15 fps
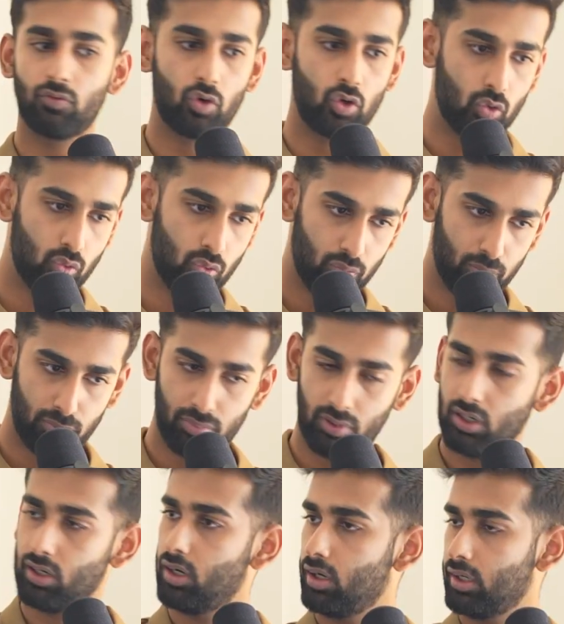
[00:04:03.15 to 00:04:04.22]
I want
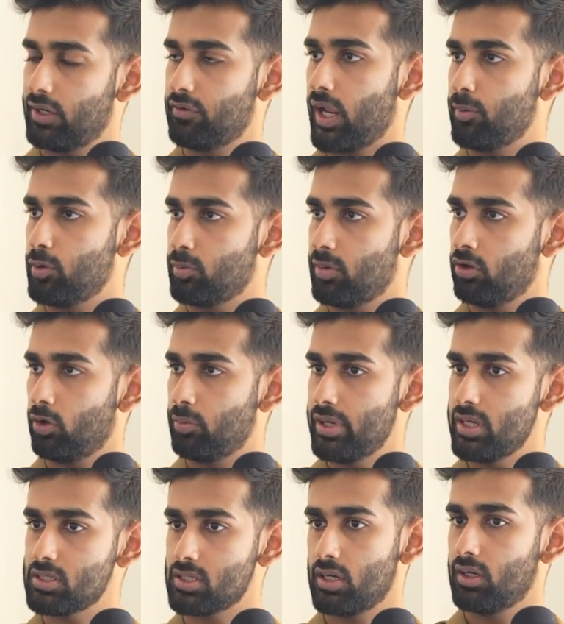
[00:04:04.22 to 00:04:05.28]
to give time to my
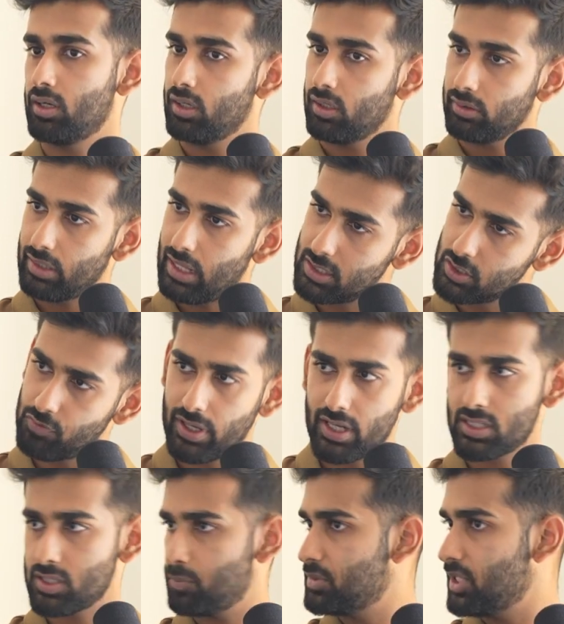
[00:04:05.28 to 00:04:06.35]
hobbies, that's
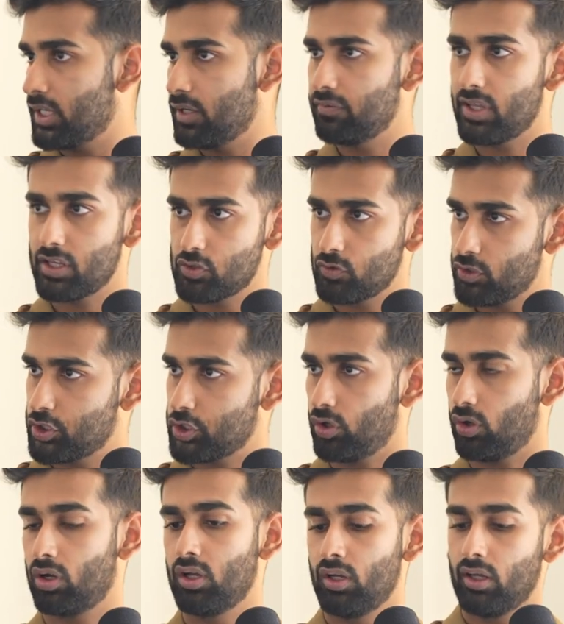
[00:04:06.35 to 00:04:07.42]
very subjective, that's for sure.